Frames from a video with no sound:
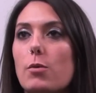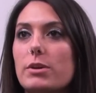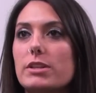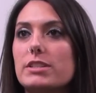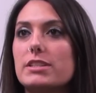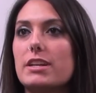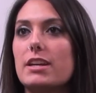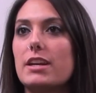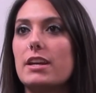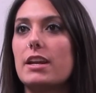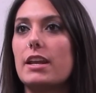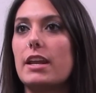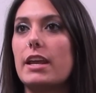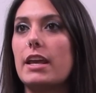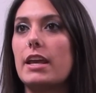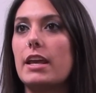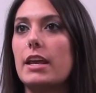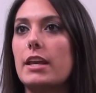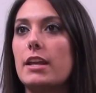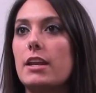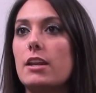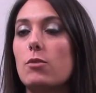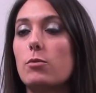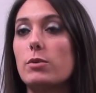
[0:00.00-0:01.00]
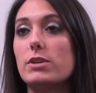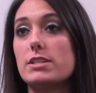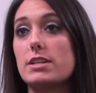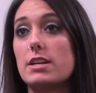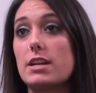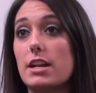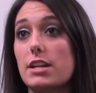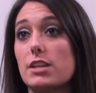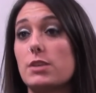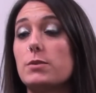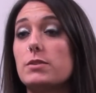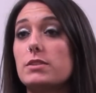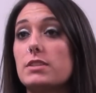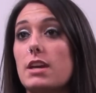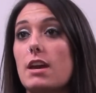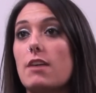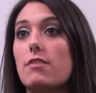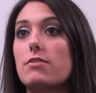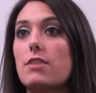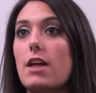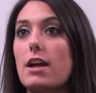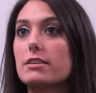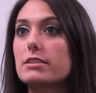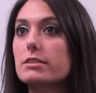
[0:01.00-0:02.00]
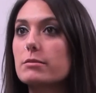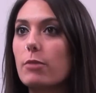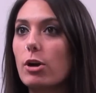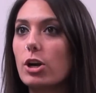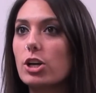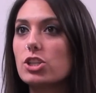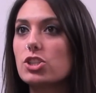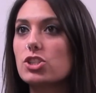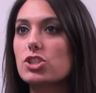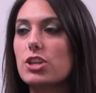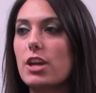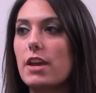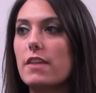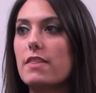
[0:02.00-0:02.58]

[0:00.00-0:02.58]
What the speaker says: we did it at UCF last March,